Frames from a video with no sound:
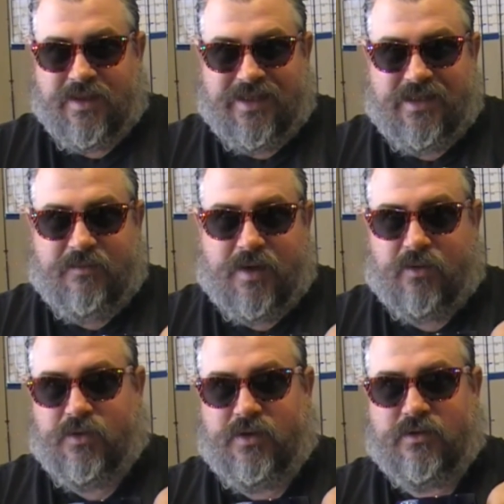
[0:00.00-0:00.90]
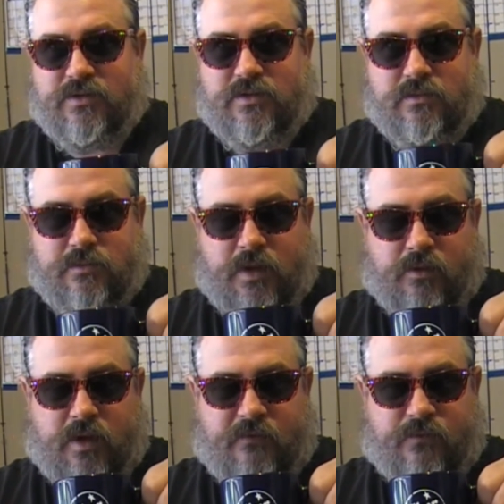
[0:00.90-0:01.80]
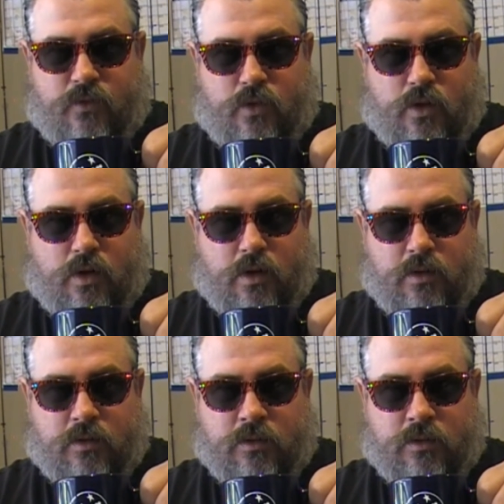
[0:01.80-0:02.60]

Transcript: clean my reels, get ready for